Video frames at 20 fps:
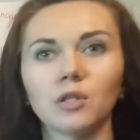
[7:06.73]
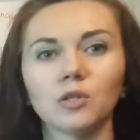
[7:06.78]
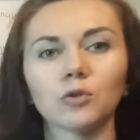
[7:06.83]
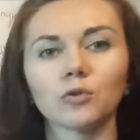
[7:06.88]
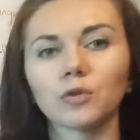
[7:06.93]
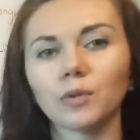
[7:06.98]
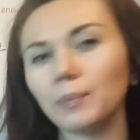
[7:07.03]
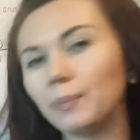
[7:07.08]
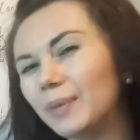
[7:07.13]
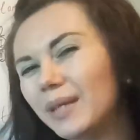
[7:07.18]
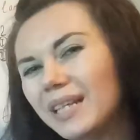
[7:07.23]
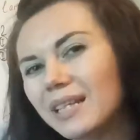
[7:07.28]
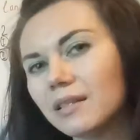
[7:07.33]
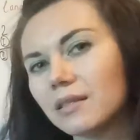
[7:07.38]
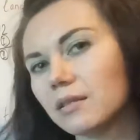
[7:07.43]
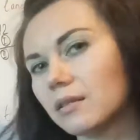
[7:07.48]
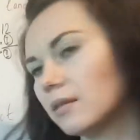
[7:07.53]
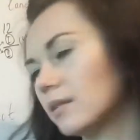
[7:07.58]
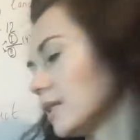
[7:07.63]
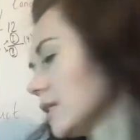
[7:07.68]
to
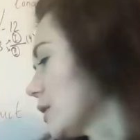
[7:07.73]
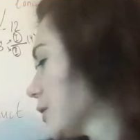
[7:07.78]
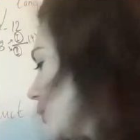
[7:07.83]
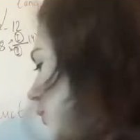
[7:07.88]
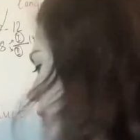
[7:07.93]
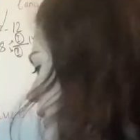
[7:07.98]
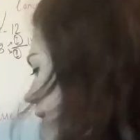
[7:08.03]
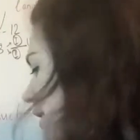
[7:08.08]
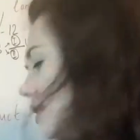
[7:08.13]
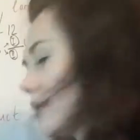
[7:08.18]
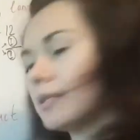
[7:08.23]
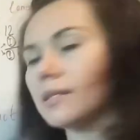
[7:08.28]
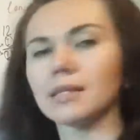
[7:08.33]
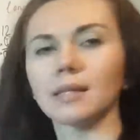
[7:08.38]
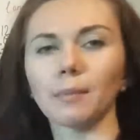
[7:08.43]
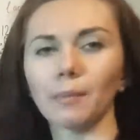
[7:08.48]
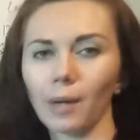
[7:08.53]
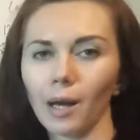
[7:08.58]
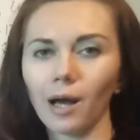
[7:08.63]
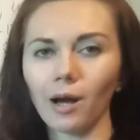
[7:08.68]
repeat these words
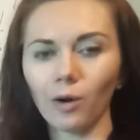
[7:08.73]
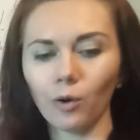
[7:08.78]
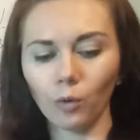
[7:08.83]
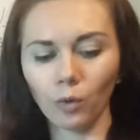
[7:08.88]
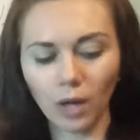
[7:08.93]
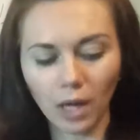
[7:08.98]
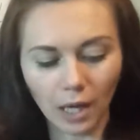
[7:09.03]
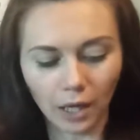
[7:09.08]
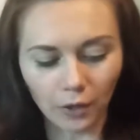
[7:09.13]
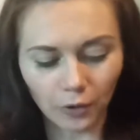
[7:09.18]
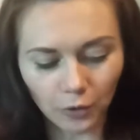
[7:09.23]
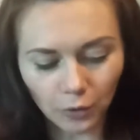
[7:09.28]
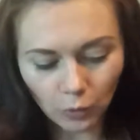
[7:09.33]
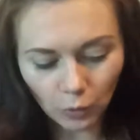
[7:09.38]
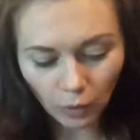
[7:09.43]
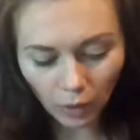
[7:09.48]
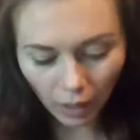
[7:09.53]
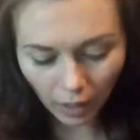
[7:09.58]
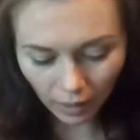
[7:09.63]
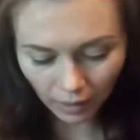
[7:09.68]
somehow
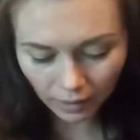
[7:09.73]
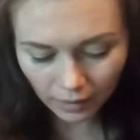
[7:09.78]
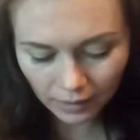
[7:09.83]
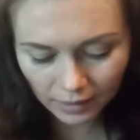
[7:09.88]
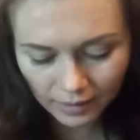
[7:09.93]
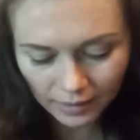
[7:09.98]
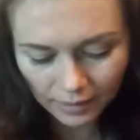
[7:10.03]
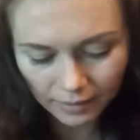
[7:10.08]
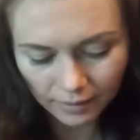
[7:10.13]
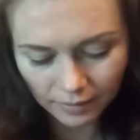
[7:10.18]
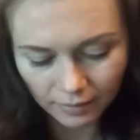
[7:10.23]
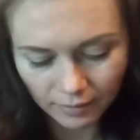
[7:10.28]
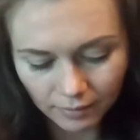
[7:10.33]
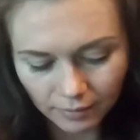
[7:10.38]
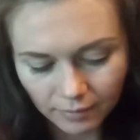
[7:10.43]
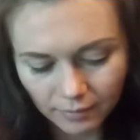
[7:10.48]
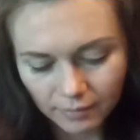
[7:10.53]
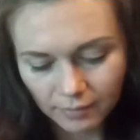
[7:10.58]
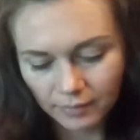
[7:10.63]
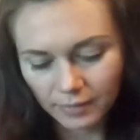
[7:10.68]
through cards.
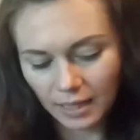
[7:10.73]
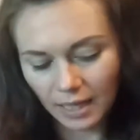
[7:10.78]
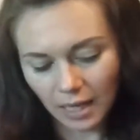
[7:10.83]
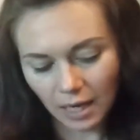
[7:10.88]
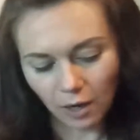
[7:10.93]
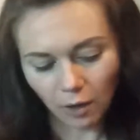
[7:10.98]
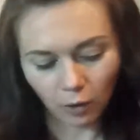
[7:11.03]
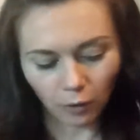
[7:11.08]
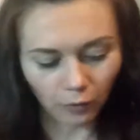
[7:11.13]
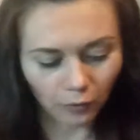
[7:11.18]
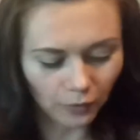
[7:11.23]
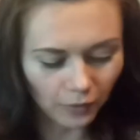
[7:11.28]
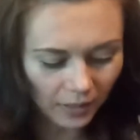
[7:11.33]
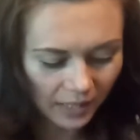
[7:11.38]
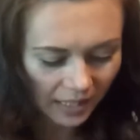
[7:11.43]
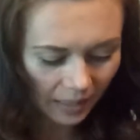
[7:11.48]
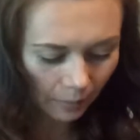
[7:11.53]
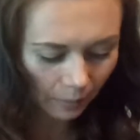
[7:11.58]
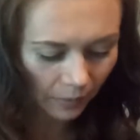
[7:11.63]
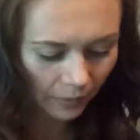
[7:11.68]
Or for
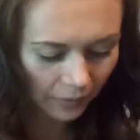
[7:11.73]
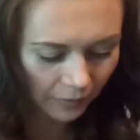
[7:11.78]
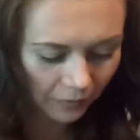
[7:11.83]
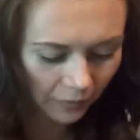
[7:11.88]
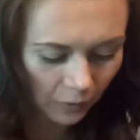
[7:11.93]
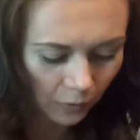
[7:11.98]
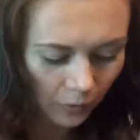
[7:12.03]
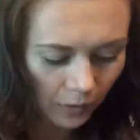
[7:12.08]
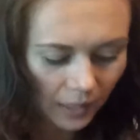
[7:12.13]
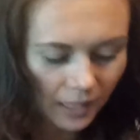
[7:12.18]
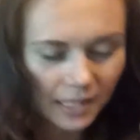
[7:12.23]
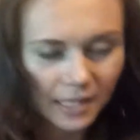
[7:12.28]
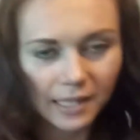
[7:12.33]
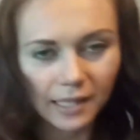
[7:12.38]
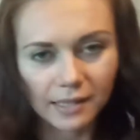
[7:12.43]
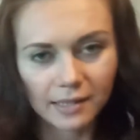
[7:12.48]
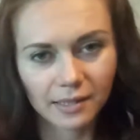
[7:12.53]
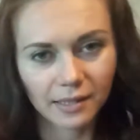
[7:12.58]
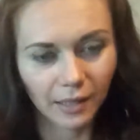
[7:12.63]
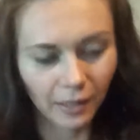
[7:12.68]
example, if you are
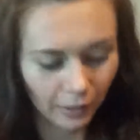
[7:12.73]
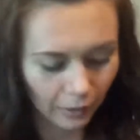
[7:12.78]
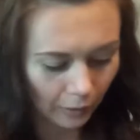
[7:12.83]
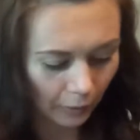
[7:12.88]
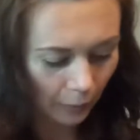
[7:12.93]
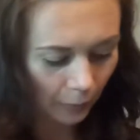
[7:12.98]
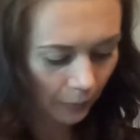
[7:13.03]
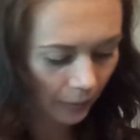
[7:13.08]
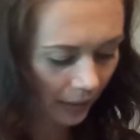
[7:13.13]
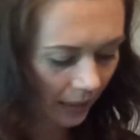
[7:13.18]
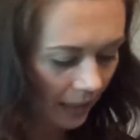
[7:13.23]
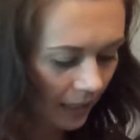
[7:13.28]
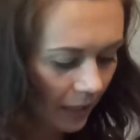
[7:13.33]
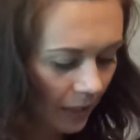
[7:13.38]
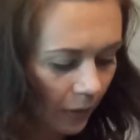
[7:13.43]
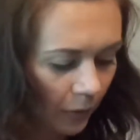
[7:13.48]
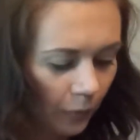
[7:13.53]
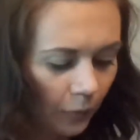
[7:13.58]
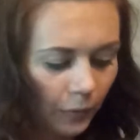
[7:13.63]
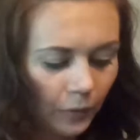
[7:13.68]
discussing clothes,
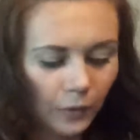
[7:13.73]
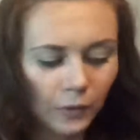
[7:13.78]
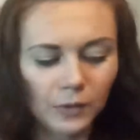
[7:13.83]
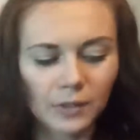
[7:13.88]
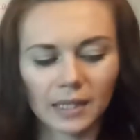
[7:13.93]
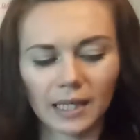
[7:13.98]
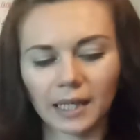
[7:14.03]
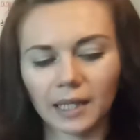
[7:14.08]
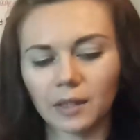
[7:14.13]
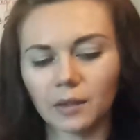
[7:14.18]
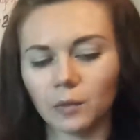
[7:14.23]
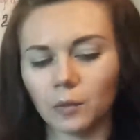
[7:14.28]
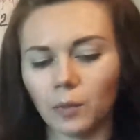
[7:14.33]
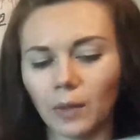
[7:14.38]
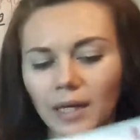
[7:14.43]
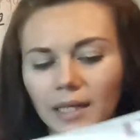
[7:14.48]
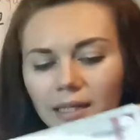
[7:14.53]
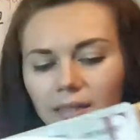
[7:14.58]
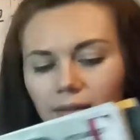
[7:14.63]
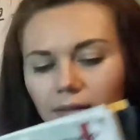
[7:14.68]
so you take
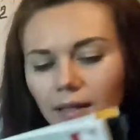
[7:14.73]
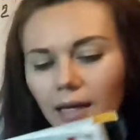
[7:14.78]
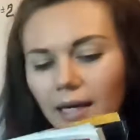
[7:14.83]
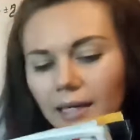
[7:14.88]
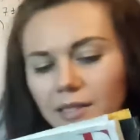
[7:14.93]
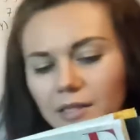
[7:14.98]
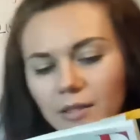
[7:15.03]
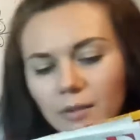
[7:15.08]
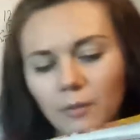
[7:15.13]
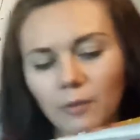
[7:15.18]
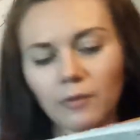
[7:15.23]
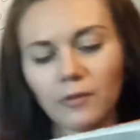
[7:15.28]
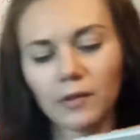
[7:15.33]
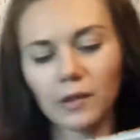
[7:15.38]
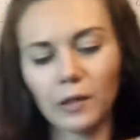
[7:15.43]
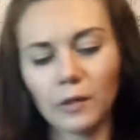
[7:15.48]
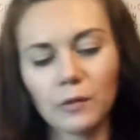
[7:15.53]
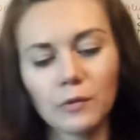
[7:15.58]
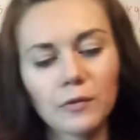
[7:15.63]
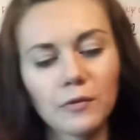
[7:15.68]
one item of
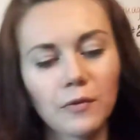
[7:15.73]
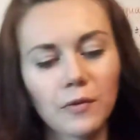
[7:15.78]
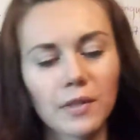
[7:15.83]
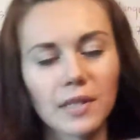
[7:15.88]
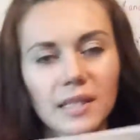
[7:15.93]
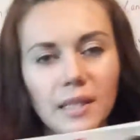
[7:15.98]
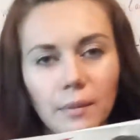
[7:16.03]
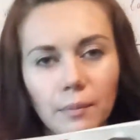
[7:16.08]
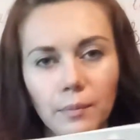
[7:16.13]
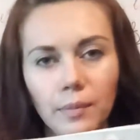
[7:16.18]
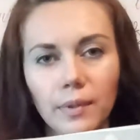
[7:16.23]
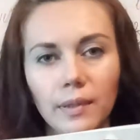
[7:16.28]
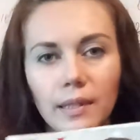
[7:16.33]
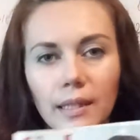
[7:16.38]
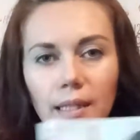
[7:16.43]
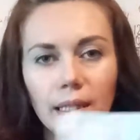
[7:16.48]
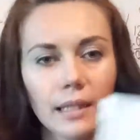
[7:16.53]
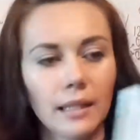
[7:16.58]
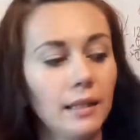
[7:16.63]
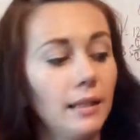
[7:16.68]
clothes, for example,
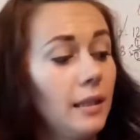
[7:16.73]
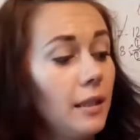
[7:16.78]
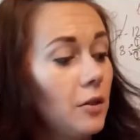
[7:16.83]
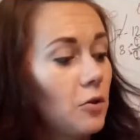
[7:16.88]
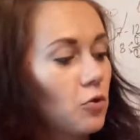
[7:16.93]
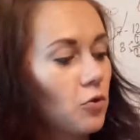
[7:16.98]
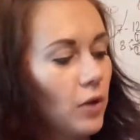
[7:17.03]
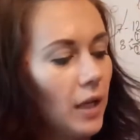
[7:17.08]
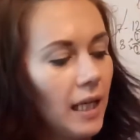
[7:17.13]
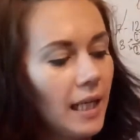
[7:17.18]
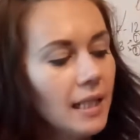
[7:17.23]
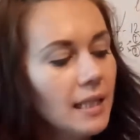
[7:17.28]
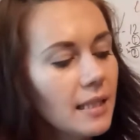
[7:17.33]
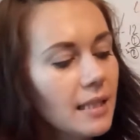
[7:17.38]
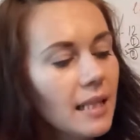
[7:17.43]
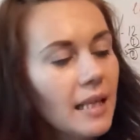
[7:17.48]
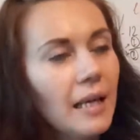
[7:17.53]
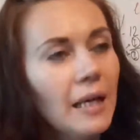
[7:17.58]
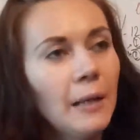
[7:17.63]
the dress,